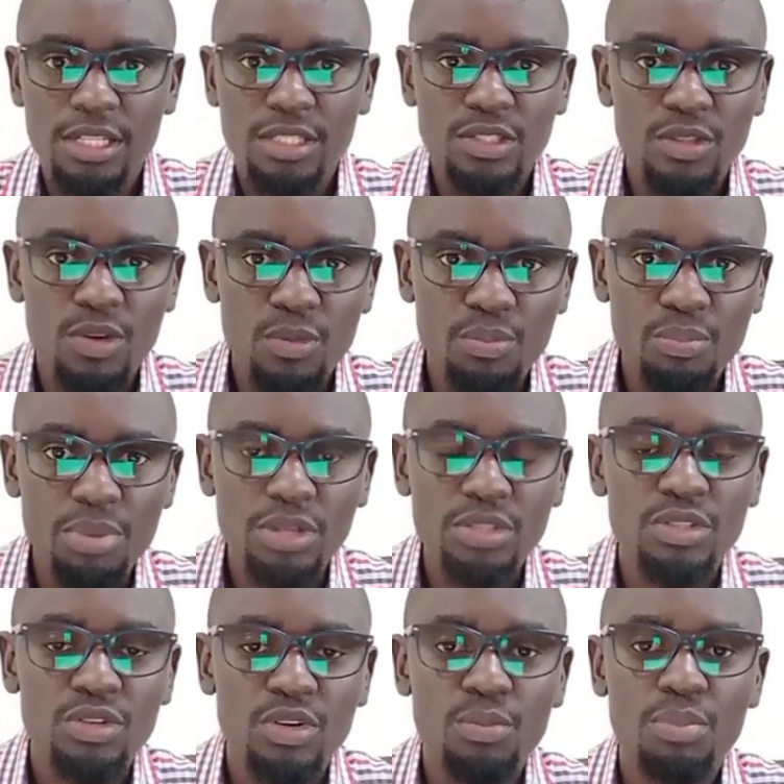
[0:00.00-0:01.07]
So,
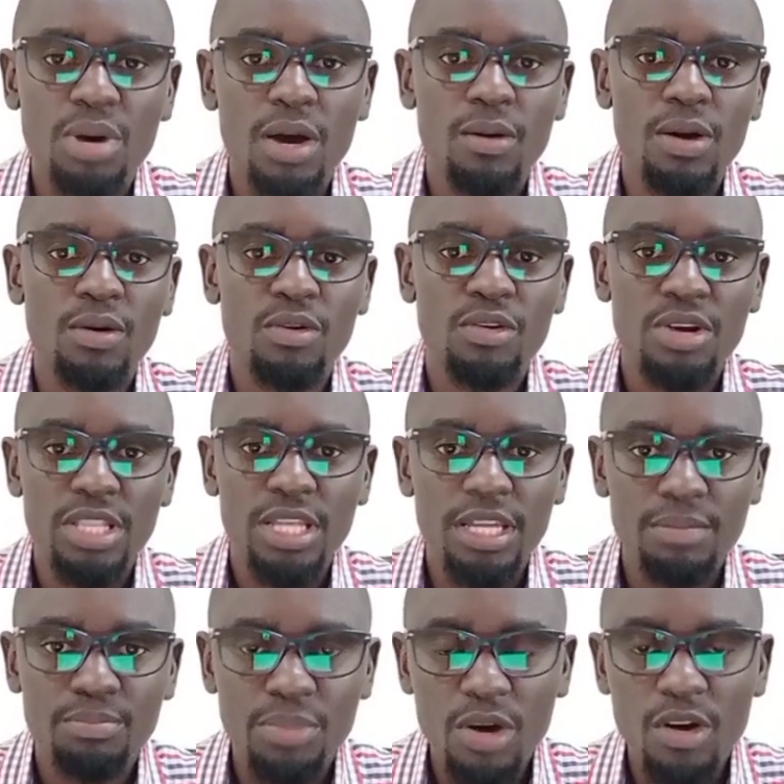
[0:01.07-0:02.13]
personal power, or rather
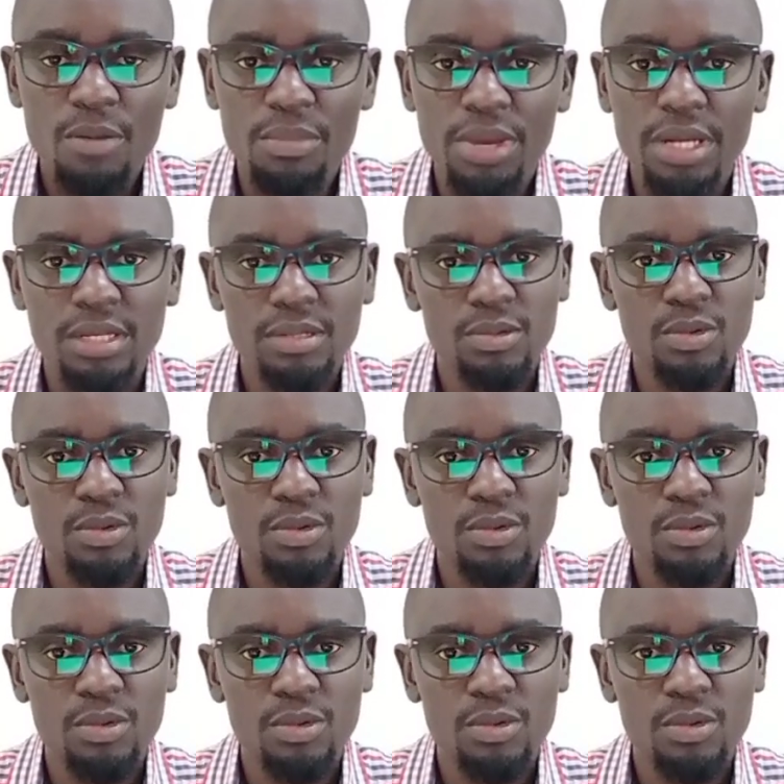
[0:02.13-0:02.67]
empowerment,